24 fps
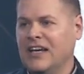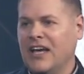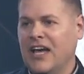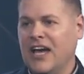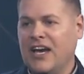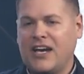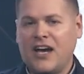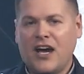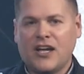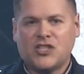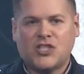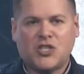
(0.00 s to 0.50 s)

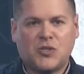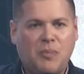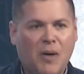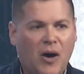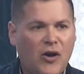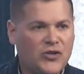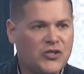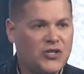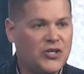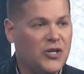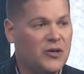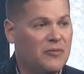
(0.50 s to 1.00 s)
And God
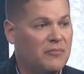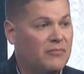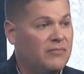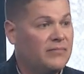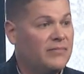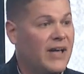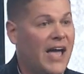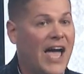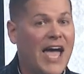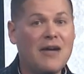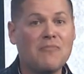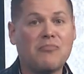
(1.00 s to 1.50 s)
spoke to him.
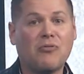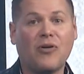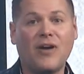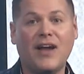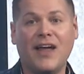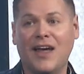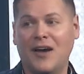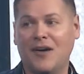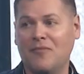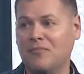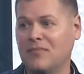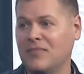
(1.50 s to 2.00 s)

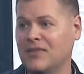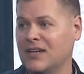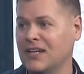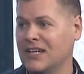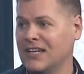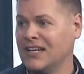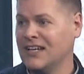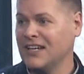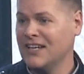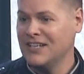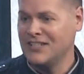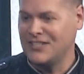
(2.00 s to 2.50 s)
Abraham
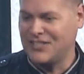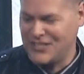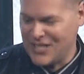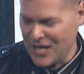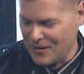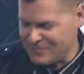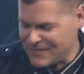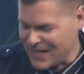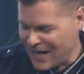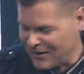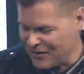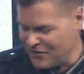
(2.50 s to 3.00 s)

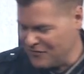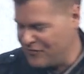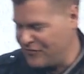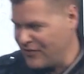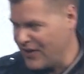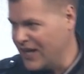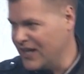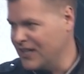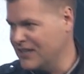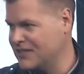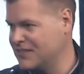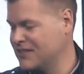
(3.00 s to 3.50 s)
stepped out in
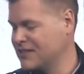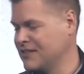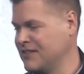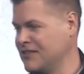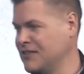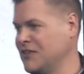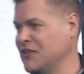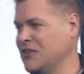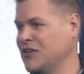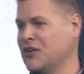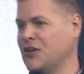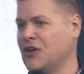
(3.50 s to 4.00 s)
faith.
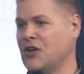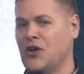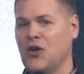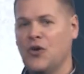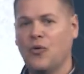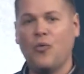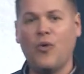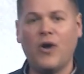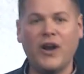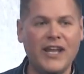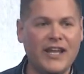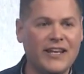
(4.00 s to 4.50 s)

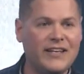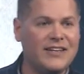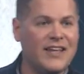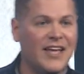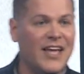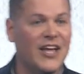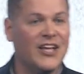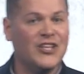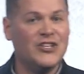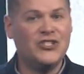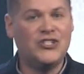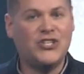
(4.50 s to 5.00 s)
What did
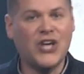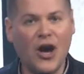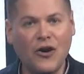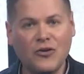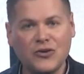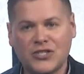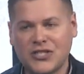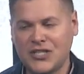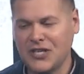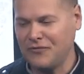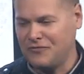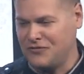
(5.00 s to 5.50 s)

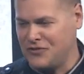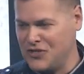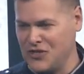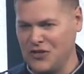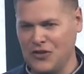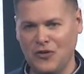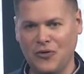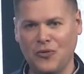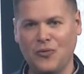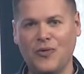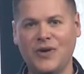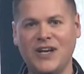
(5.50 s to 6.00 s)
Joseph
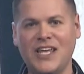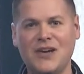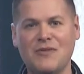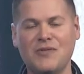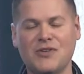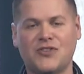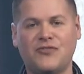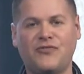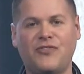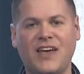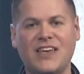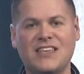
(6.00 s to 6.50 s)
do when he
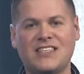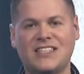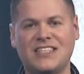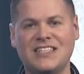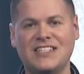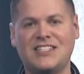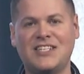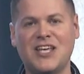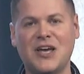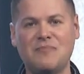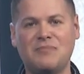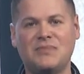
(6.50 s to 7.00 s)
was
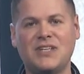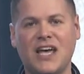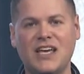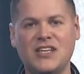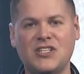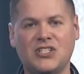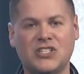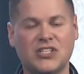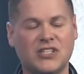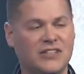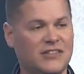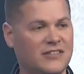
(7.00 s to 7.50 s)
facing
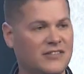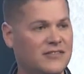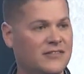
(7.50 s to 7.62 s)
temptation?